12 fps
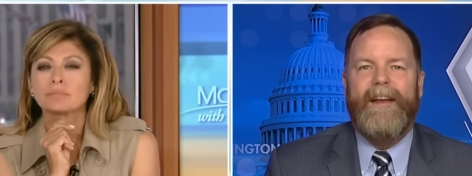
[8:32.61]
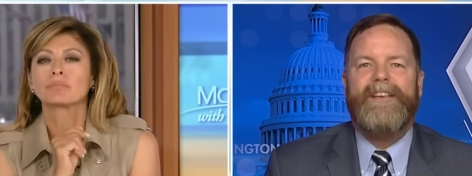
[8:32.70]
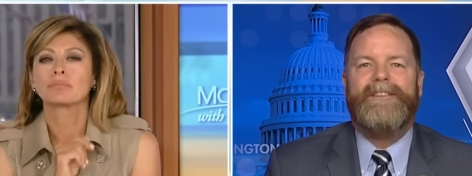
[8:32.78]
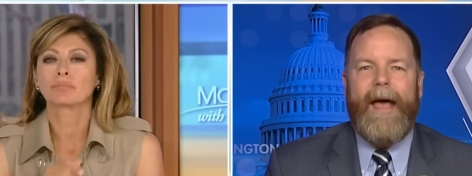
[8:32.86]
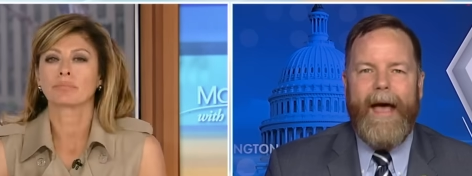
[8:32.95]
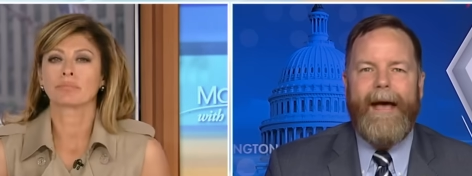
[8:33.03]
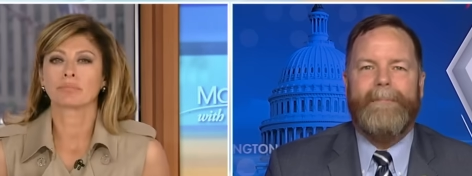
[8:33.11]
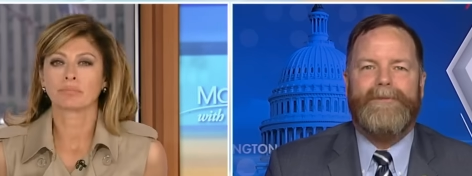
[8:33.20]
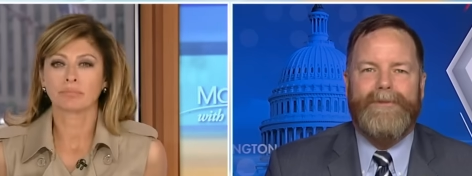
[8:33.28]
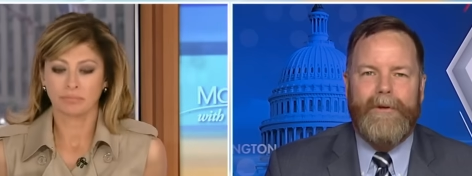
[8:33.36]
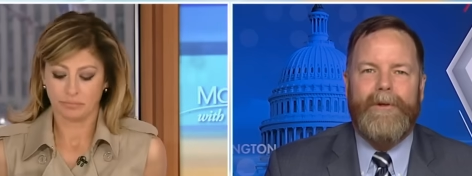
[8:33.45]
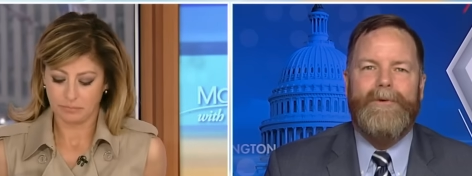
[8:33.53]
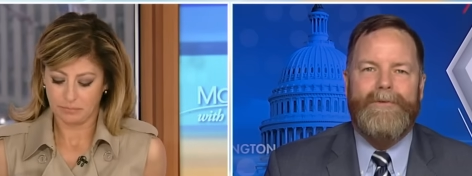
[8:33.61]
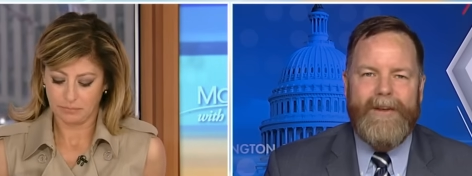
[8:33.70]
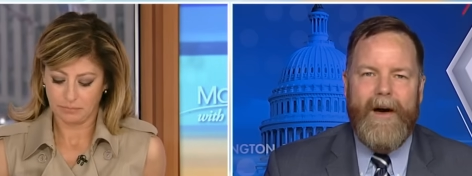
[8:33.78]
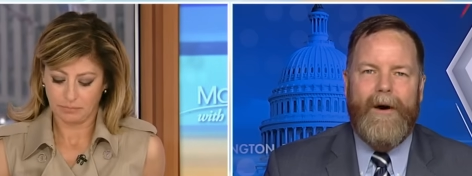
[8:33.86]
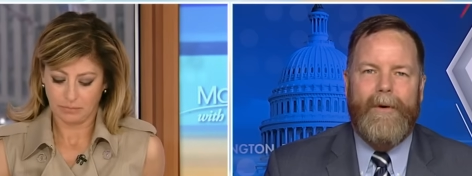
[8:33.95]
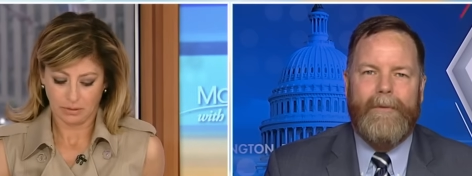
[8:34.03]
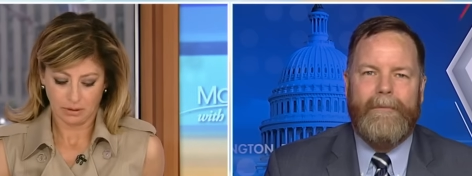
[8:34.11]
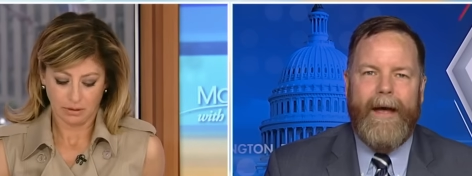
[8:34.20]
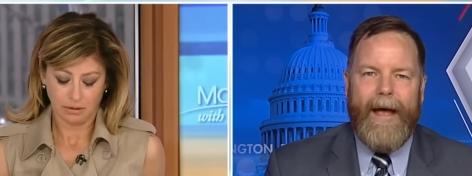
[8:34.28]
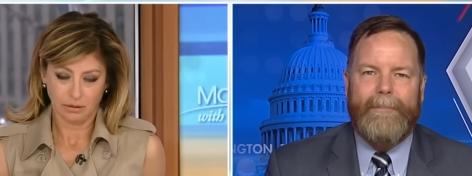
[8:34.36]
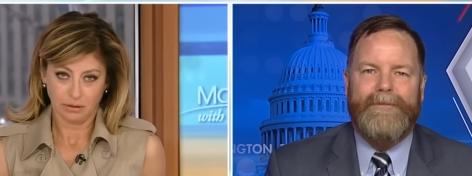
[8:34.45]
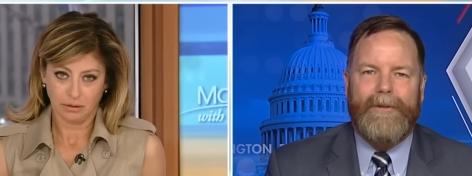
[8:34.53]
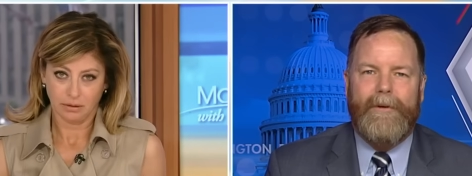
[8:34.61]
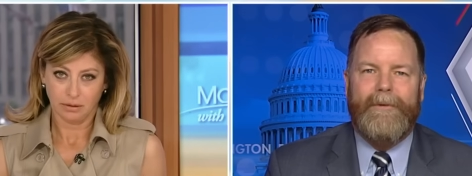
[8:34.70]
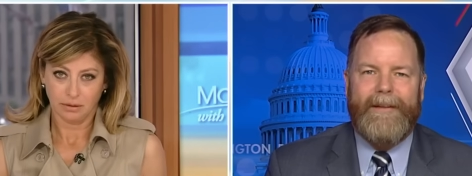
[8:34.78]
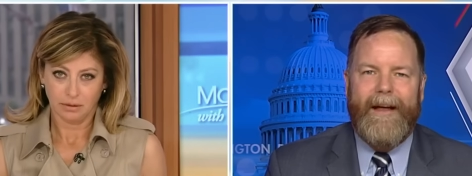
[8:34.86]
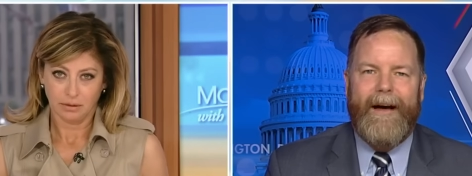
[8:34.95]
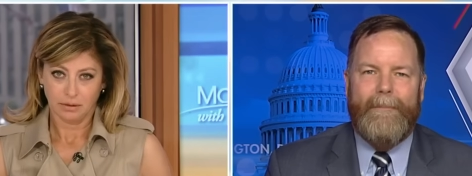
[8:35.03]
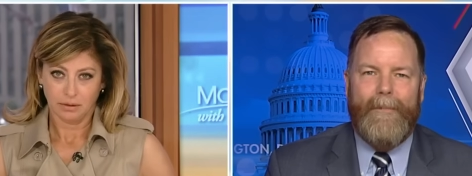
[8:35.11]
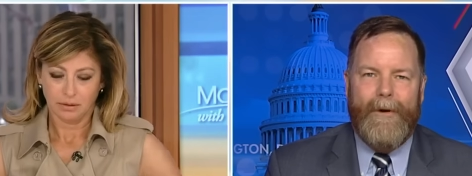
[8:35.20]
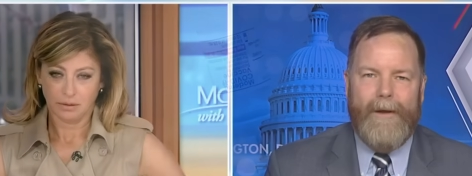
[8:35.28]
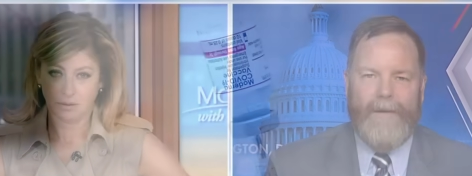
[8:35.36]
Speaker 1: is mm. absolute no. Absolutely not, Maria.